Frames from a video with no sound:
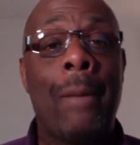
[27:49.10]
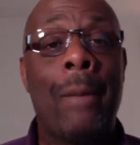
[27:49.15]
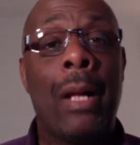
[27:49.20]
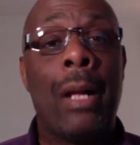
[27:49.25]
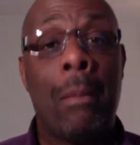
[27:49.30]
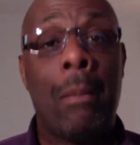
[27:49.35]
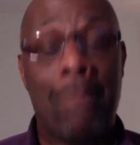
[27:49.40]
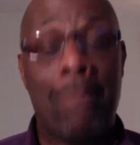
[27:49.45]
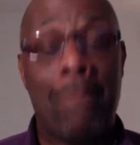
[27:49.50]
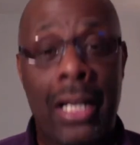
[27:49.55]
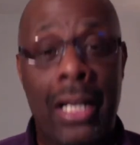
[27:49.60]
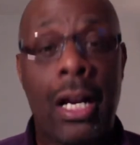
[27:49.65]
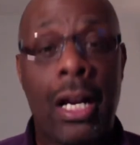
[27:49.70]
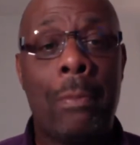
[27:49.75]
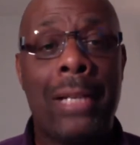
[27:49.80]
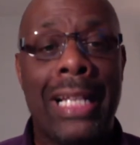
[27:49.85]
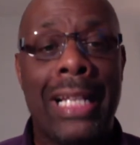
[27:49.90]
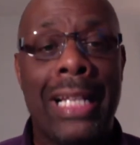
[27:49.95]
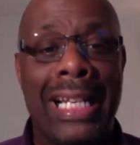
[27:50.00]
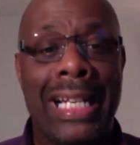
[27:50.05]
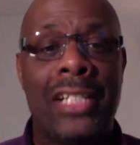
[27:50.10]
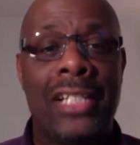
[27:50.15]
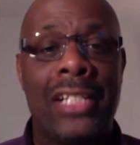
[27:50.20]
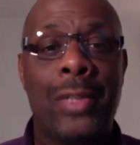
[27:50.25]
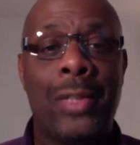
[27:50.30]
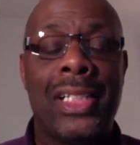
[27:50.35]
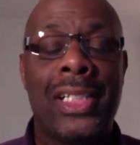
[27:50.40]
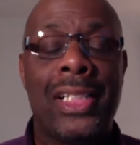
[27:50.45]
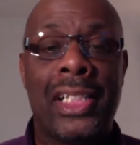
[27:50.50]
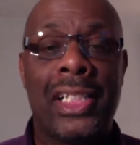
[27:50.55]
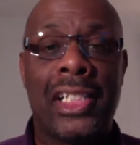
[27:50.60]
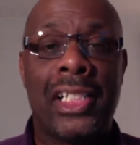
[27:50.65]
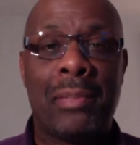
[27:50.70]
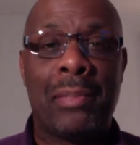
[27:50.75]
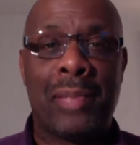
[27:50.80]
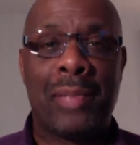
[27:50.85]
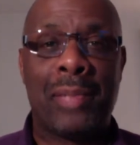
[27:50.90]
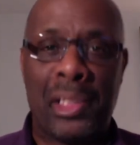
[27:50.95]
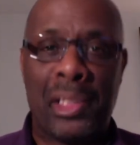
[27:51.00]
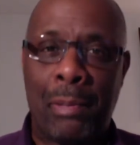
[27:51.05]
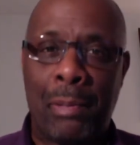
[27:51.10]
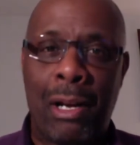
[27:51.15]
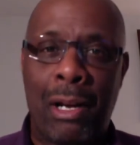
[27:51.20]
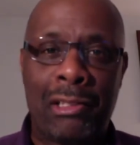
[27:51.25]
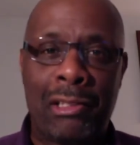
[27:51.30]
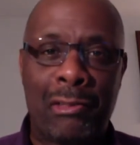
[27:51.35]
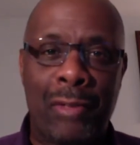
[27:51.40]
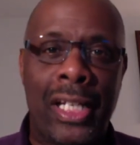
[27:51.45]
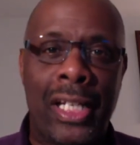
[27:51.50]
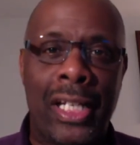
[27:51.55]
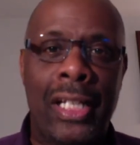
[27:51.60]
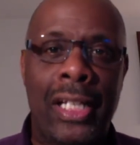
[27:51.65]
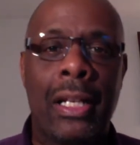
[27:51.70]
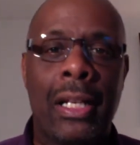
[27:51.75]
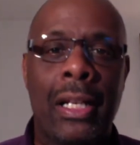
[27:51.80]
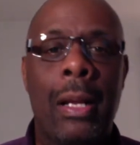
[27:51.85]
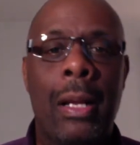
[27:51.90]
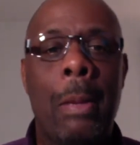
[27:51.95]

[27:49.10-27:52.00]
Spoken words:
My company, E2E Systems, is sponsoring it.